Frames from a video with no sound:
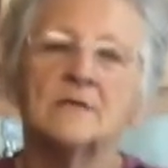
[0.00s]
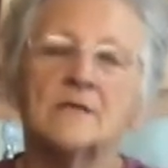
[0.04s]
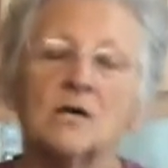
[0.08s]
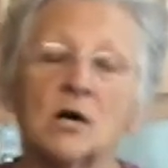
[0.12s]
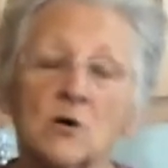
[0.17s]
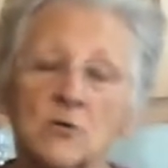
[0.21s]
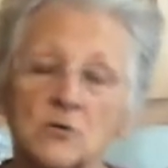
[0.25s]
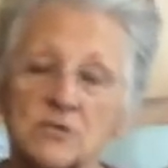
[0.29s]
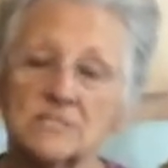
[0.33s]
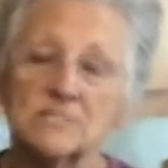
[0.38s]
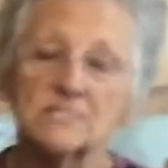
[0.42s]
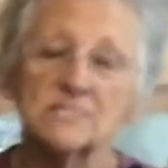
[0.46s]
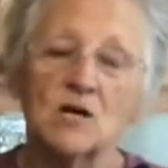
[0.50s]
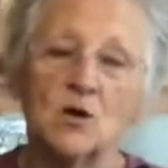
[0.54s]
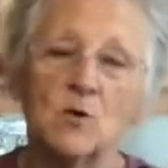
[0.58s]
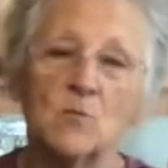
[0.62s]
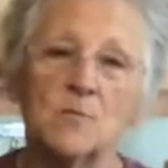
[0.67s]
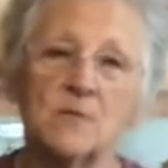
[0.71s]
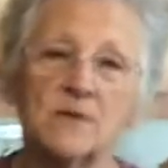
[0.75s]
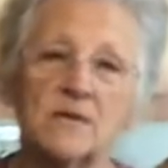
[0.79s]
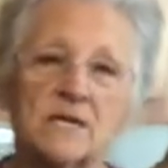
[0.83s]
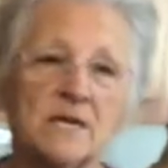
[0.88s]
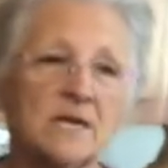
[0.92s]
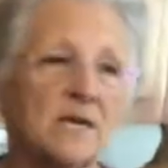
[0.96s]
Cody's going
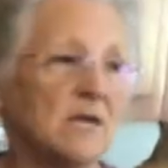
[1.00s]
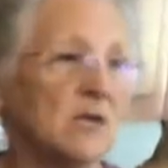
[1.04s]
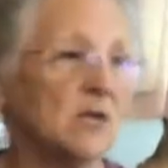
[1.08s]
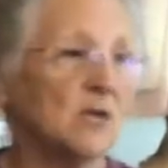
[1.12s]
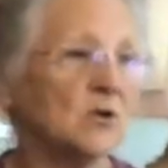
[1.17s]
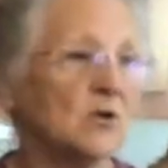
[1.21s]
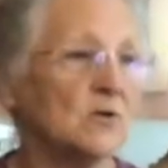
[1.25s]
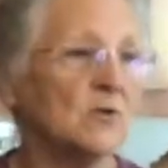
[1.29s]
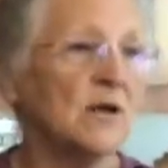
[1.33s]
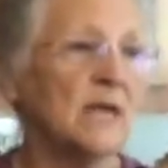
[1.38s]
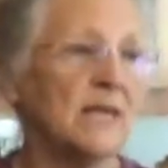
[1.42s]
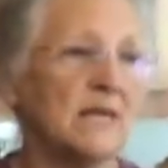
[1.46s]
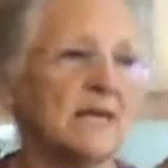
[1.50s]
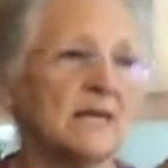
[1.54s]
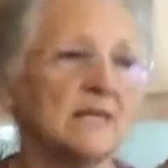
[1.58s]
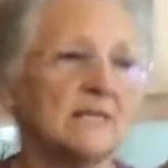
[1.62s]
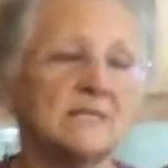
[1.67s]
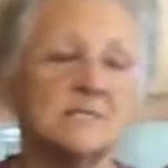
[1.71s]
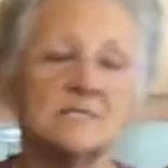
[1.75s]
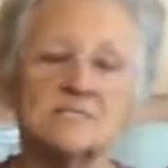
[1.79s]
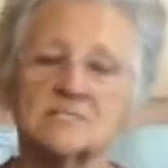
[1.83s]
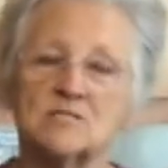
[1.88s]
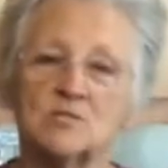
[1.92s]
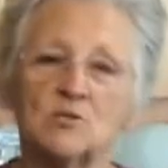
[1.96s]
to be here and
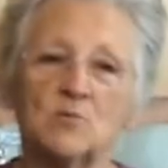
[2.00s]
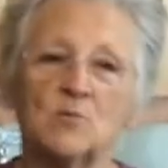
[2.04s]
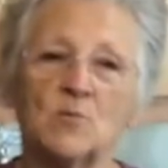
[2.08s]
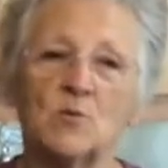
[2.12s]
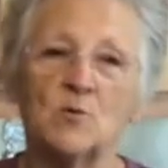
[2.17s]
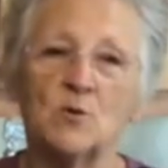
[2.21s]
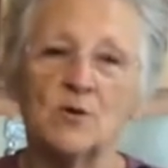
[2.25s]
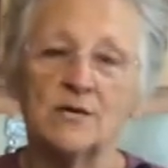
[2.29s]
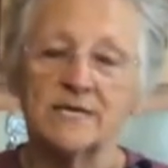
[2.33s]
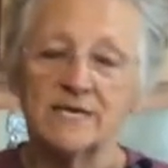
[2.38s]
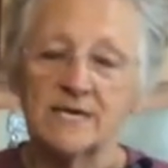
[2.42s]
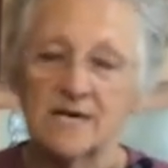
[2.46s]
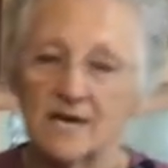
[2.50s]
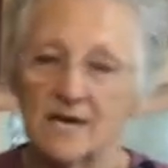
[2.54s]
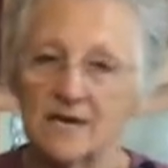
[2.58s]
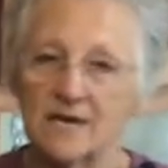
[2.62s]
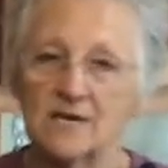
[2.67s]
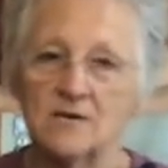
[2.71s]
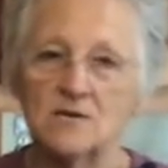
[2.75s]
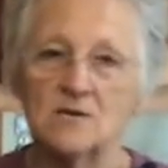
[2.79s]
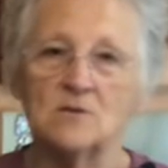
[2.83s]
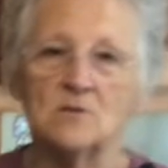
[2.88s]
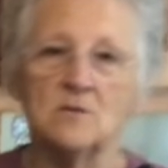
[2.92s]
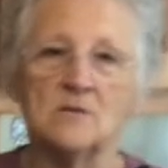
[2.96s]
his little boy
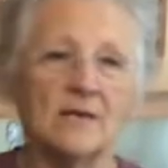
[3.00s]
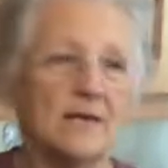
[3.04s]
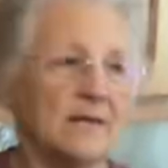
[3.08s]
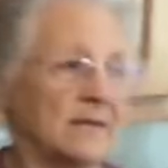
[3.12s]
Kale